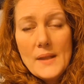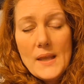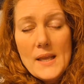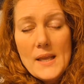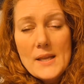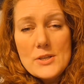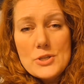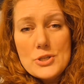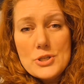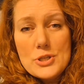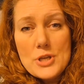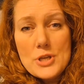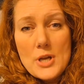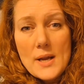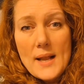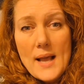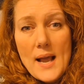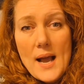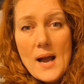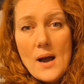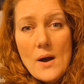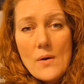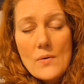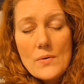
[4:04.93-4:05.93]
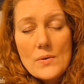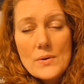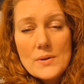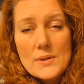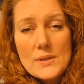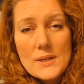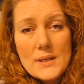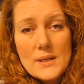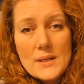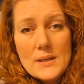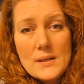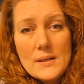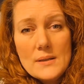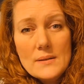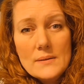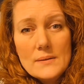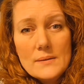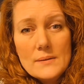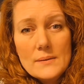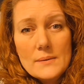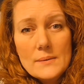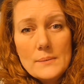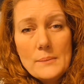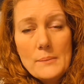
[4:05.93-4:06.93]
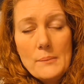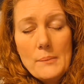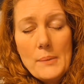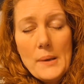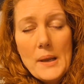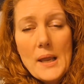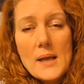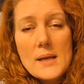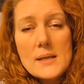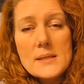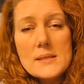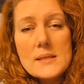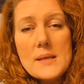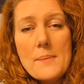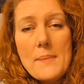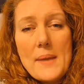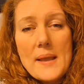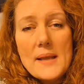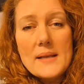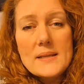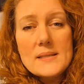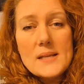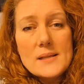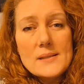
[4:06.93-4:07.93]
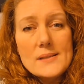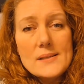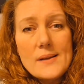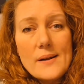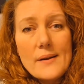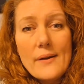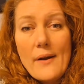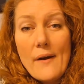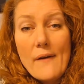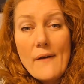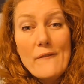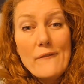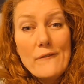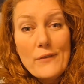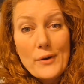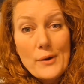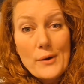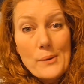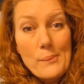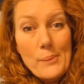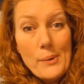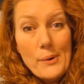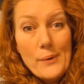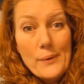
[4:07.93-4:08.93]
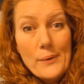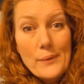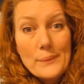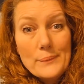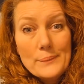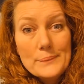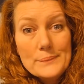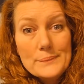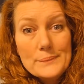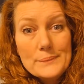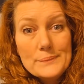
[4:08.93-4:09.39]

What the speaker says: get shut out because it makes us uncomfortable.